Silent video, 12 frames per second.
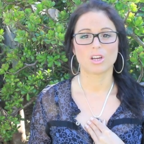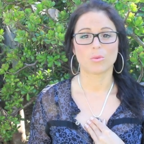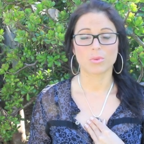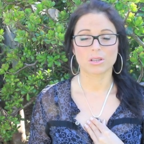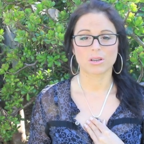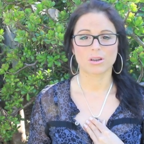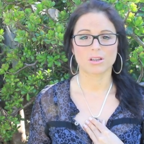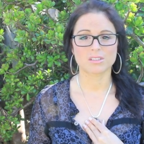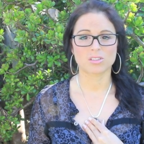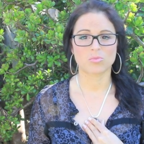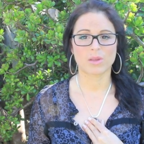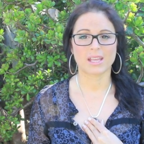because
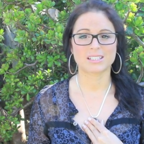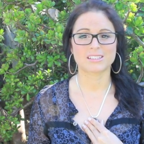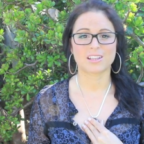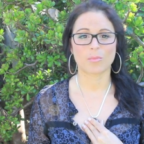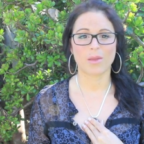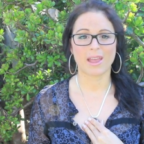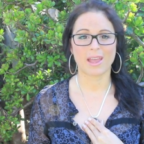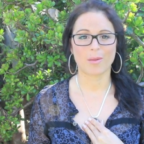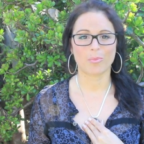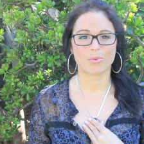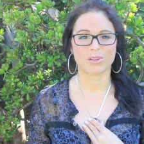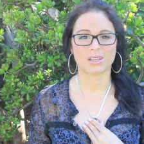it makes them
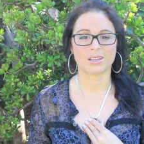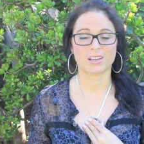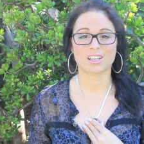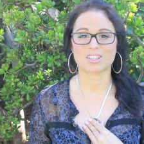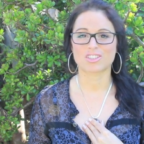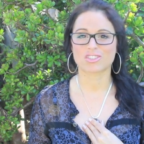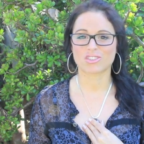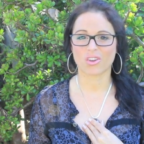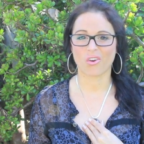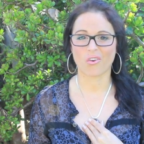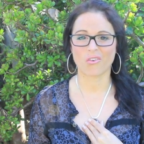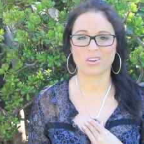happy and
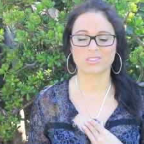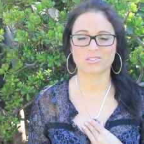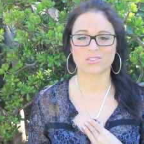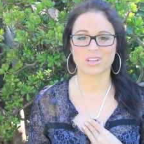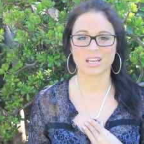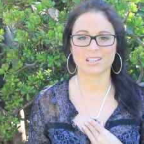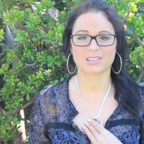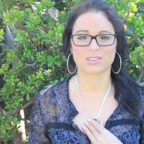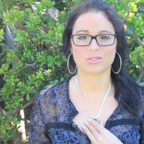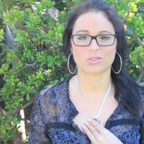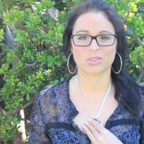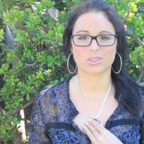so attracted
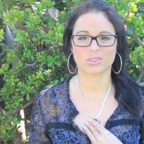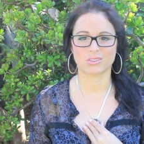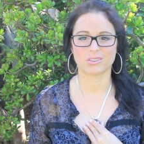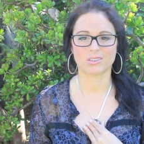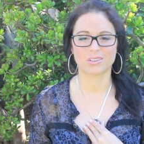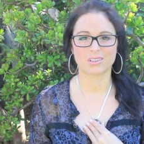to you.